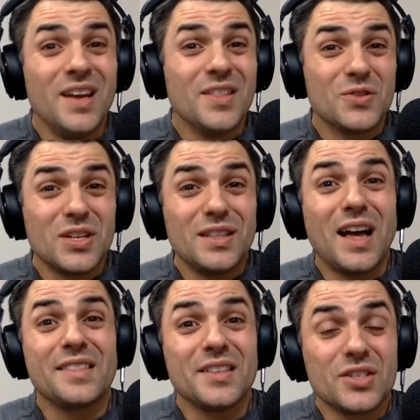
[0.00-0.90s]
There's a
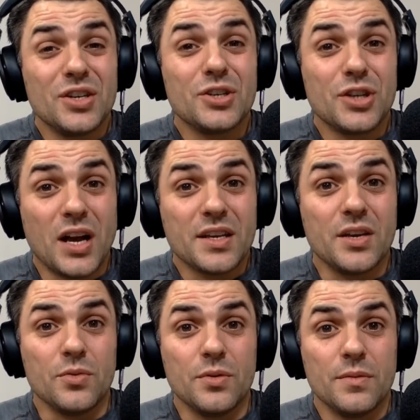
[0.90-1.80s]
lot that's going to shock
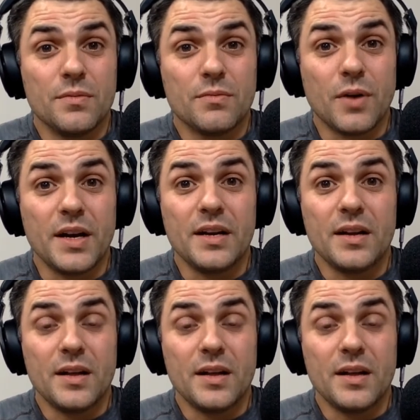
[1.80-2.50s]
you, right?